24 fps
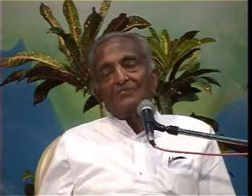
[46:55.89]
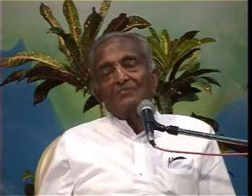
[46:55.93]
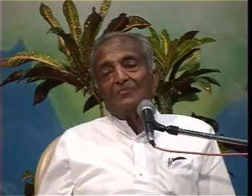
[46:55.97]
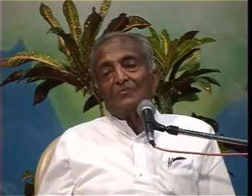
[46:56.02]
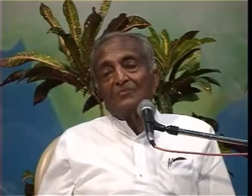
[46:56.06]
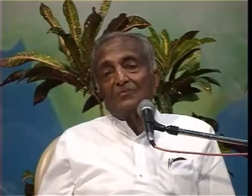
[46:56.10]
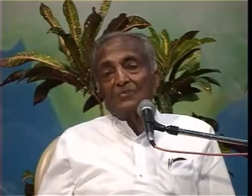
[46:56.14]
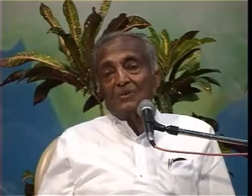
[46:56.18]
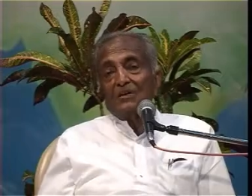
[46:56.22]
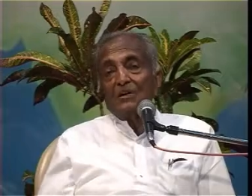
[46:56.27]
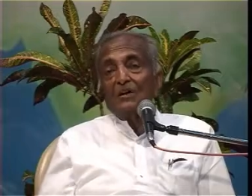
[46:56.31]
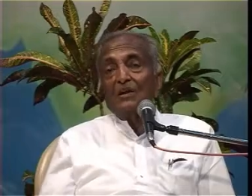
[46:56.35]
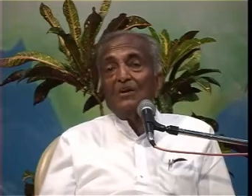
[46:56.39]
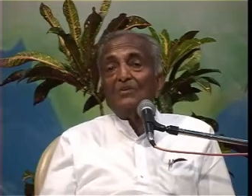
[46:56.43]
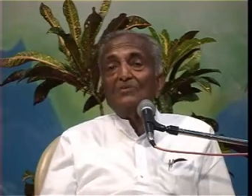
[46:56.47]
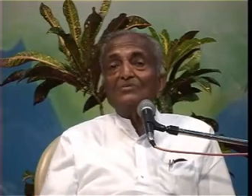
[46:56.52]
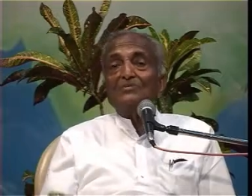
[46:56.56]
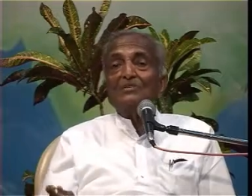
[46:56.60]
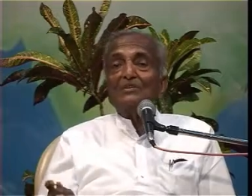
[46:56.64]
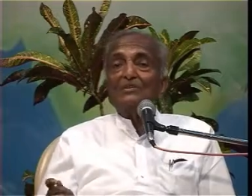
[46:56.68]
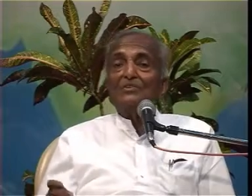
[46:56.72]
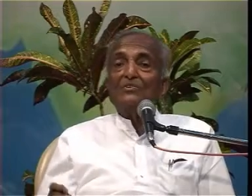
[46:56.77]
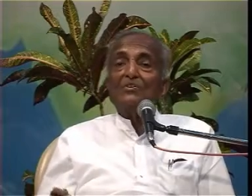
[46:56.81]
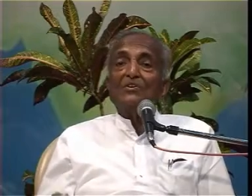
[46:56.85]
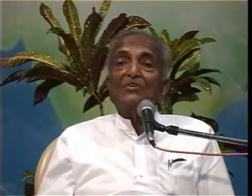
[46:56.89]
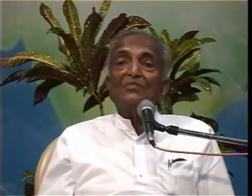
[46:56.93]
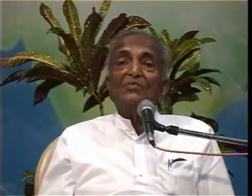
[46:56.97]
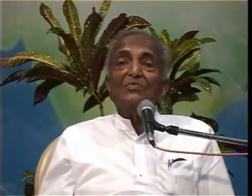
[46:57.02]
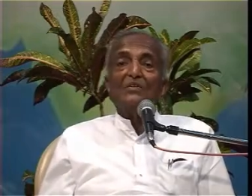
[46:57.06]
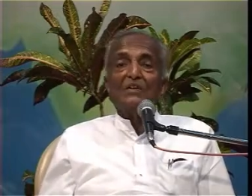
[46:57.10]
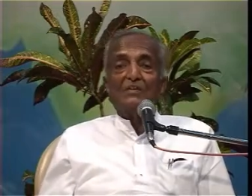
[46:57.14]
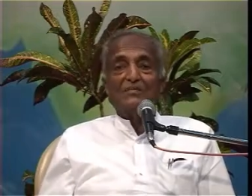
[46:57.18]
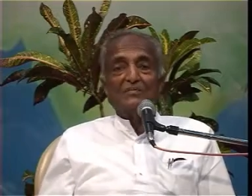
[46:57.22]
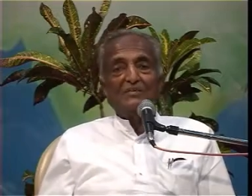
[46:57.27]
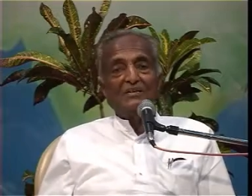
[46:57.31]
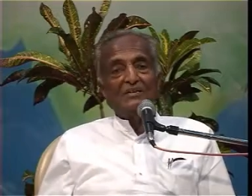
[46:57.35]
renouncing your
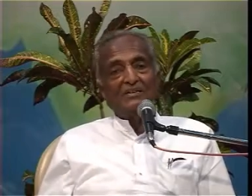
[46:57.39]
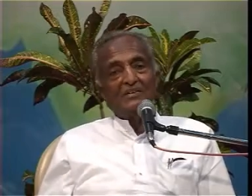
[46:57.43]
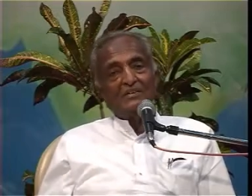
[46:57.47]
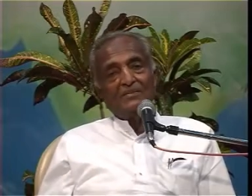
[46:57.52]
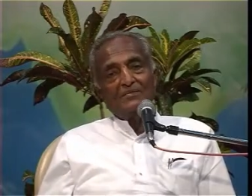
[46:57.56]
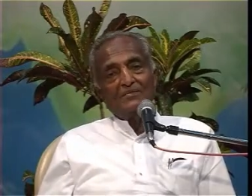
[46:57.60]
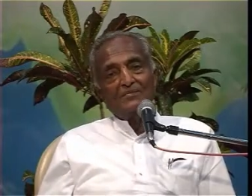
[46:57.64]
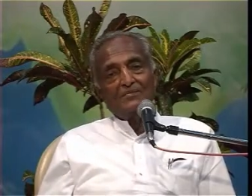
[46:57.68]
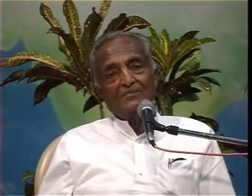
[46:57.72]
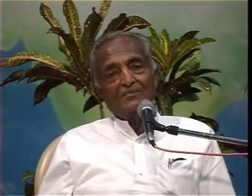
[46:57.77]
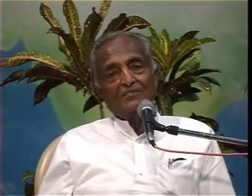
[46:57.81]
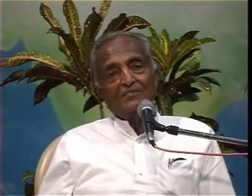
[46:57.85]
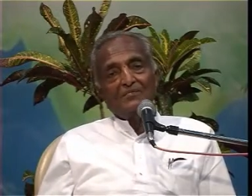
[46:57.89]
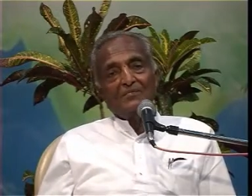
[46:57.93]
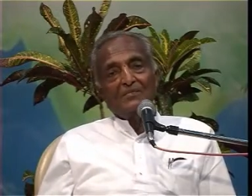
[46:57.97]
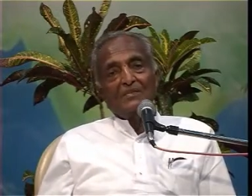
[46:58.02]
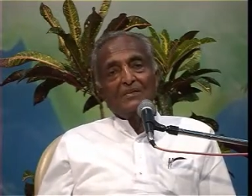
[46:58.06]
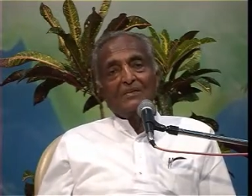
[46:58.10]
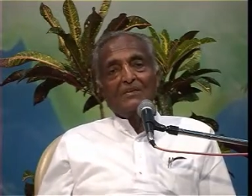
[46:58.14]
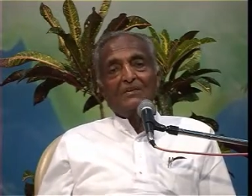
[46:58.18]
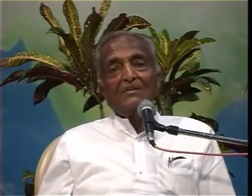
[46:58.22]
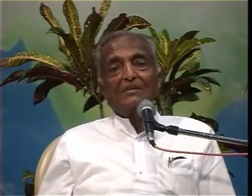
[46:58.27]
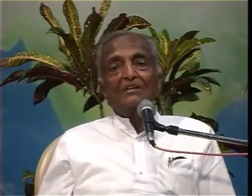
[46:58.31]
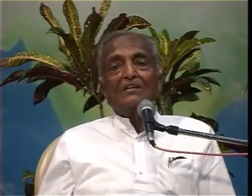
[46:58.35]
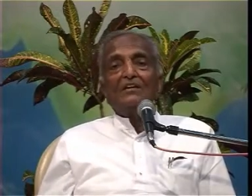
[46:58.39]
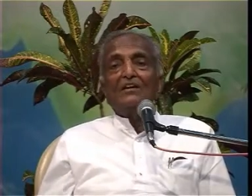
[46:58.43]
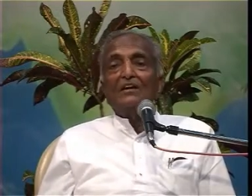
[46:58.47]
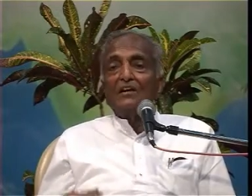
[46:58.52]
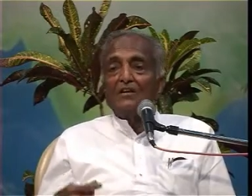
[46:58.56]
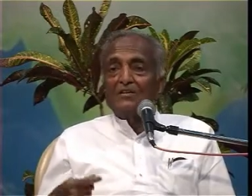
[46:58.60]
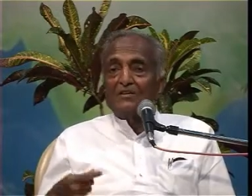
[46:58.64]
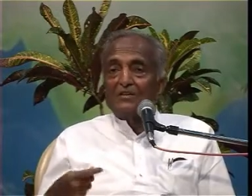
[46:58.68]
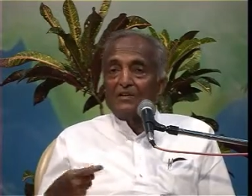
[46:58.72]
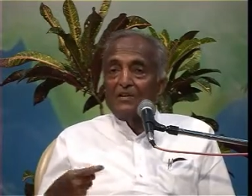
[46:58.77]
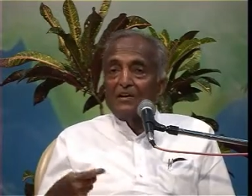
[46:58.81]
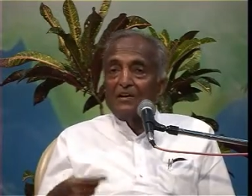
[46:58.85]
family,
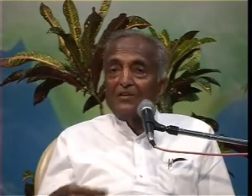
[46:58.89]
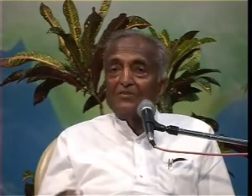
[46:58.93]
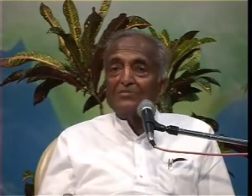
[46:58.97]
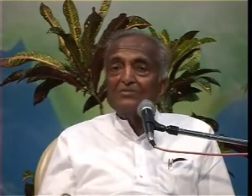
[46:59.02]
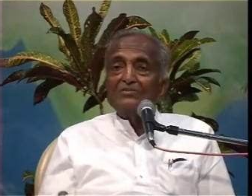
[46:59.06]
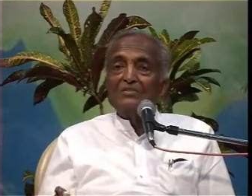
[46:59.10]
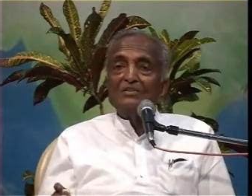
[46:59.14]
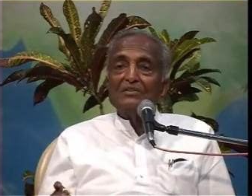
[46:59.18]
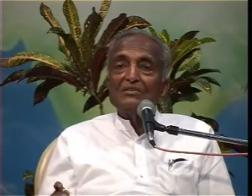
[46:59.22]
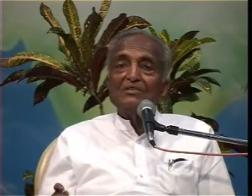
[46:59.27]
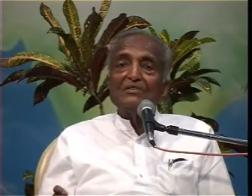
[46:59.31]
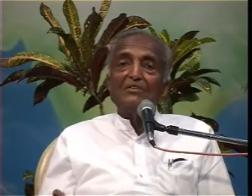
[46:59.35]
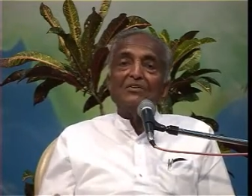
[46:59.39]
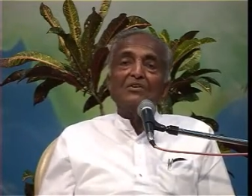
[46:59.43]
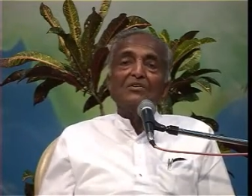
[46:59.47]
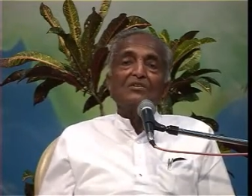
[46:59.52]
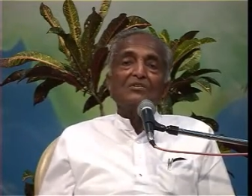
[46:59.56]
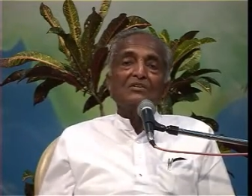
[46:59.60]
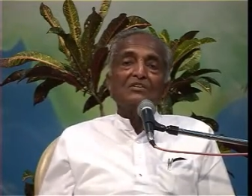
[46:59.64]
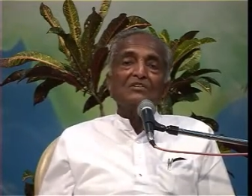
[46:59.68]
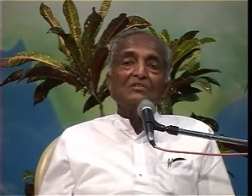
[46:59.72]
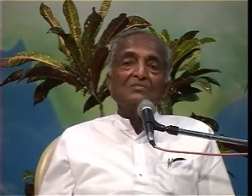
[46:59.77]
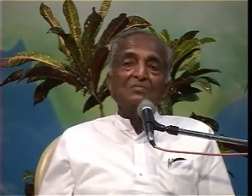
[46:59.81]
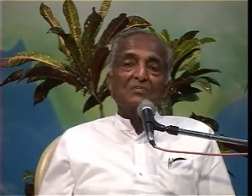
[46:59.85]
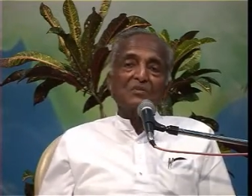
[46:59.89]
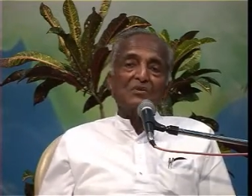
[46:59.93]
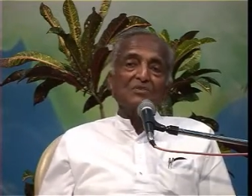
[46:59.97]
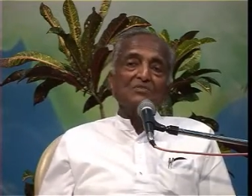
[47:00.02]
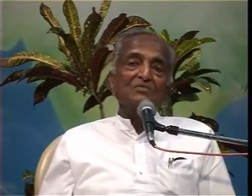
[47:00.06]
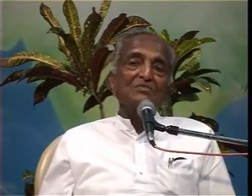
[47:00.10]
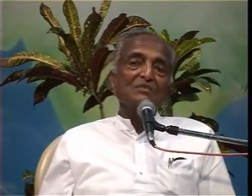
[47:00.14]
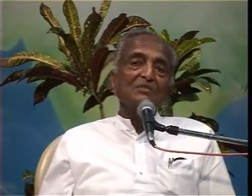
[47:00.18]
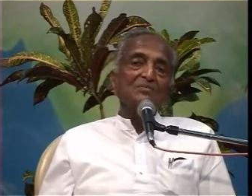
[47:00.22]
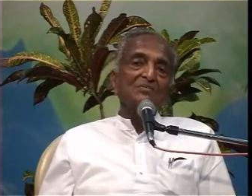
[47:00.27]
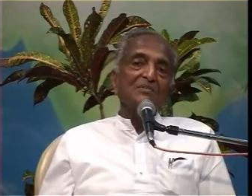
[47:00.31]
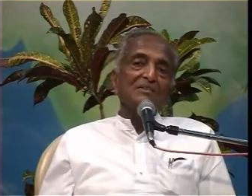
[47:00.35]
renouncing your
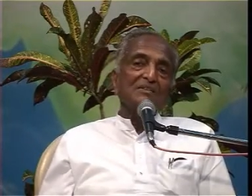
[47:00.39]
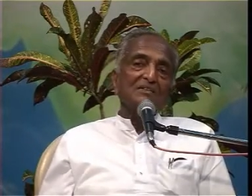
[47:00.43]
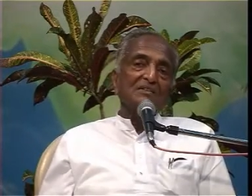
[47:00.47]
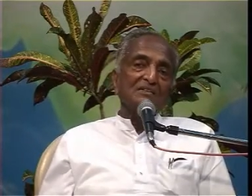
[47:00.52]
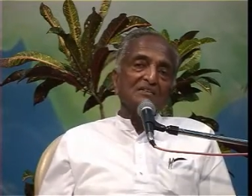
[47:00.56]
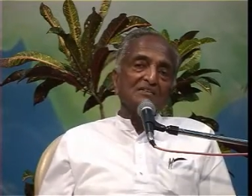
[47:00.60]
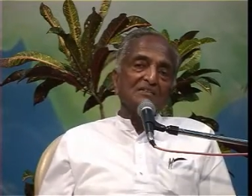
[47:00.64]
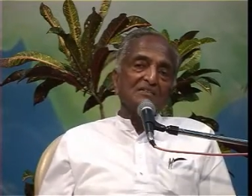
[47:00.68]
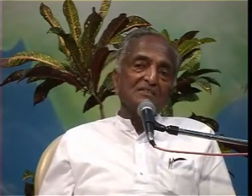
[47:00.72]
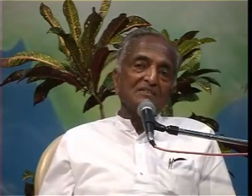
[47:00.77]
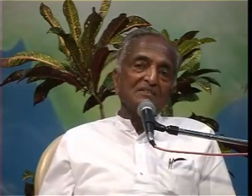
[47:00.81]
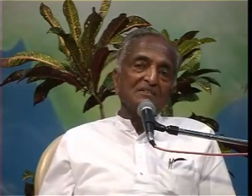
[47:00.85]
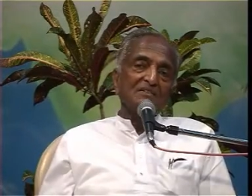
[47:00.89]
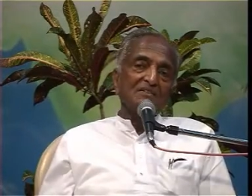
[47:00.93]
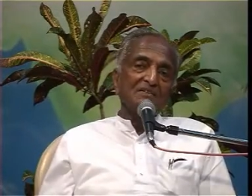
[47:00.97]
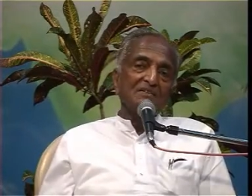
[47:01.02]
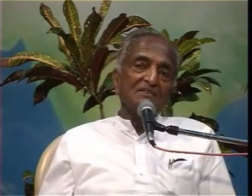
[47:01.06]
responsibilities.